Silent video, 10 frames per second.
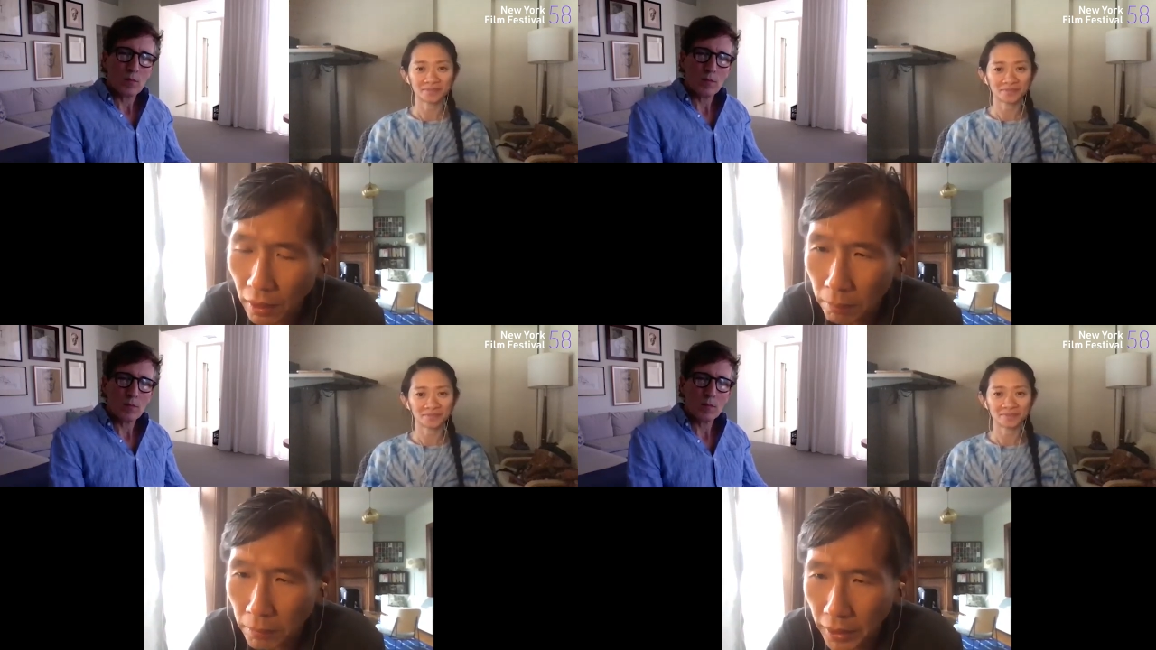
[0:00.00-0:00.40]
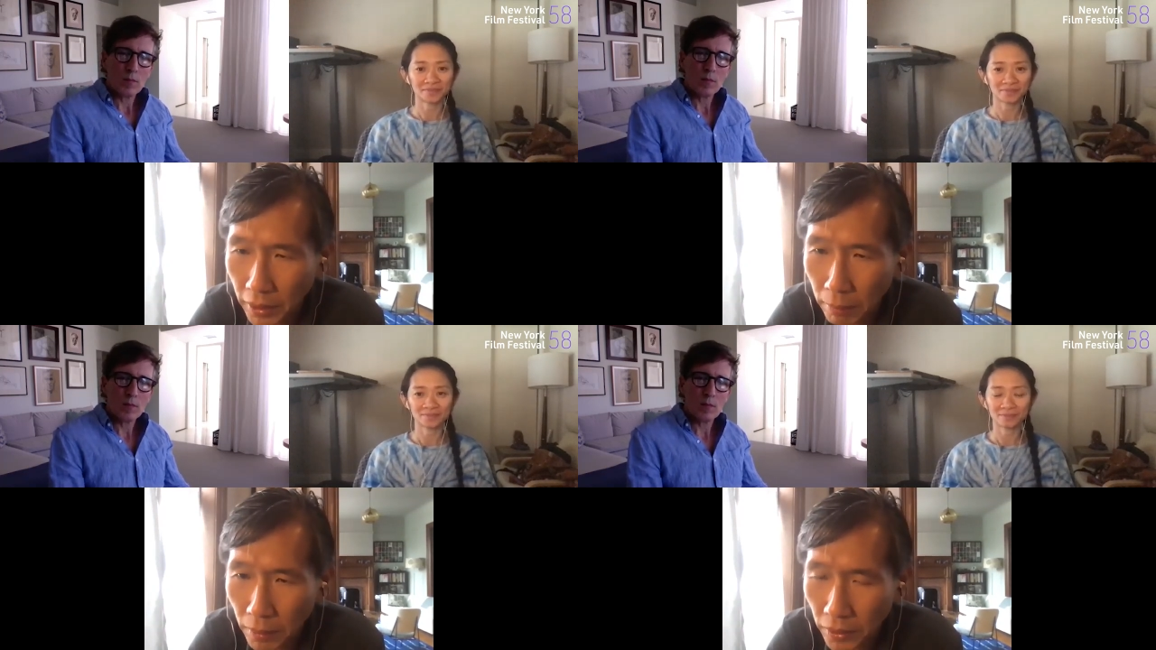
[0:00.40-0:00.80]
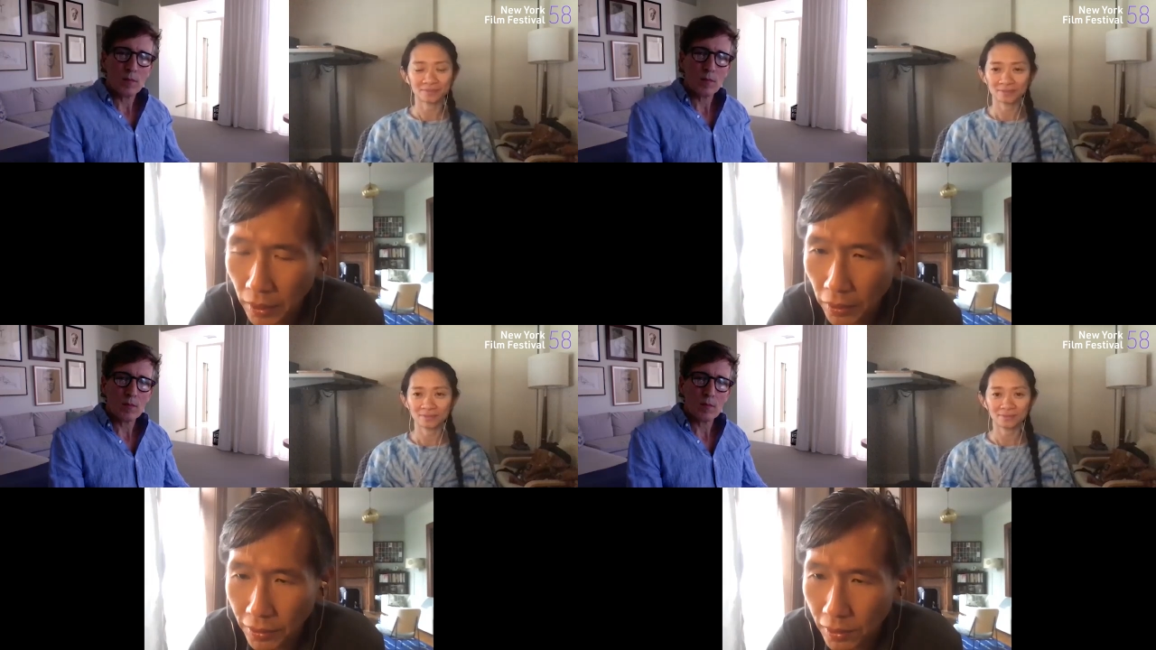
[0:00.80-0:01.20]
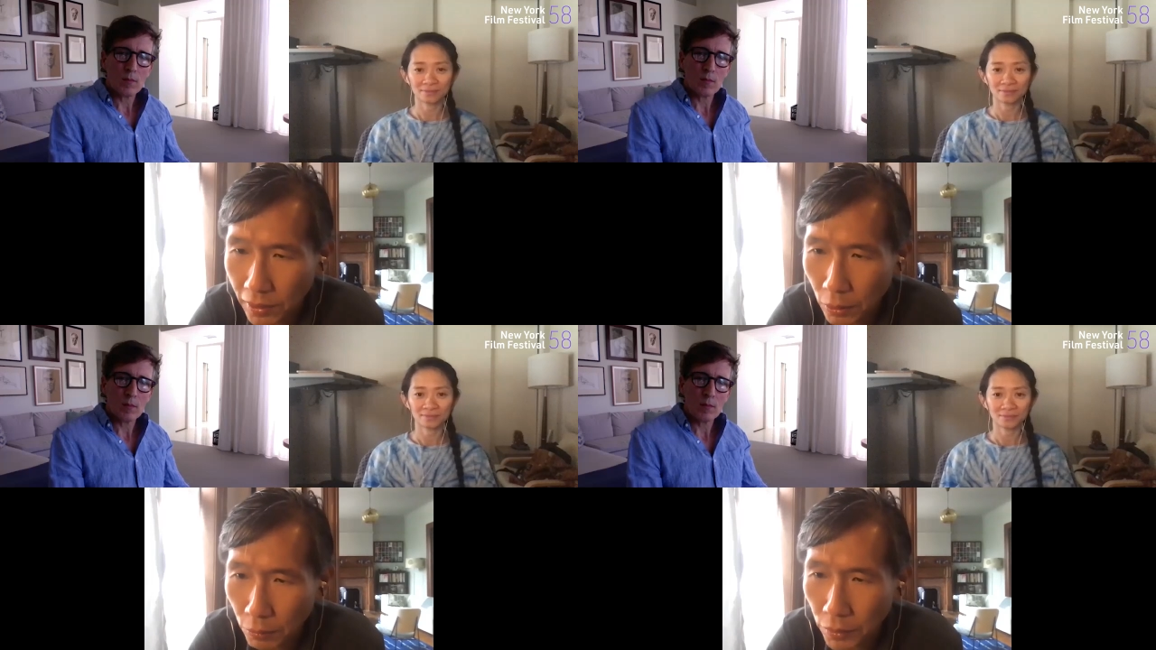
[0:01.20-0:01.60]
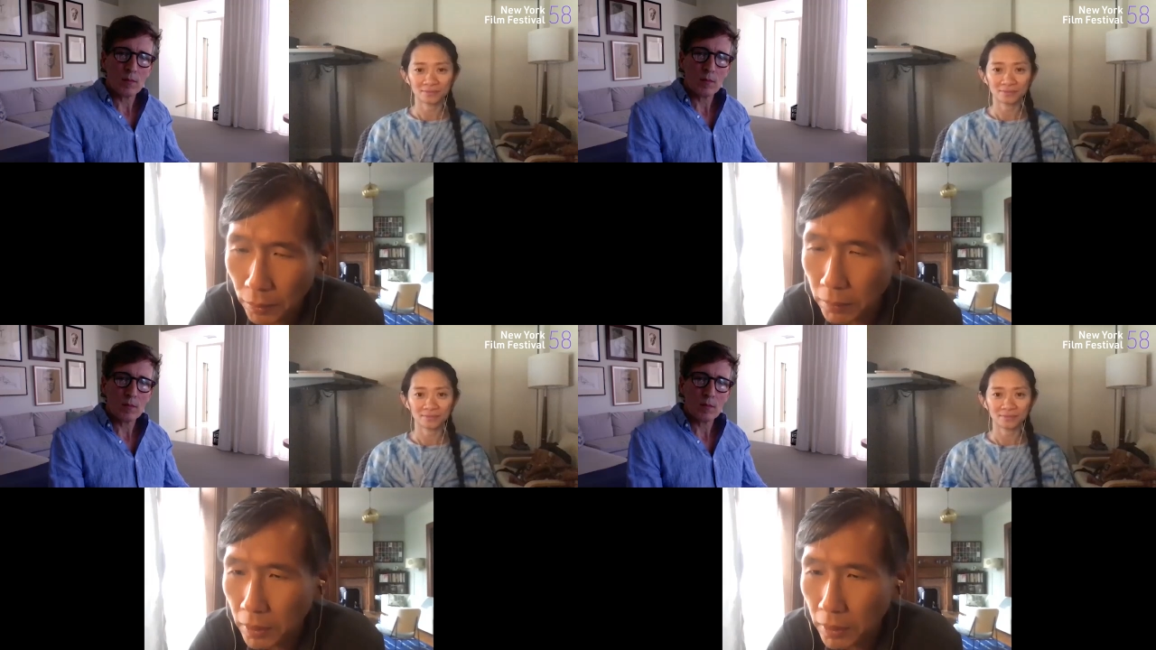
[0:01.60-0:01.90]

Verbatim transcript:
Speaker 1: um, like a number of the characters in your film?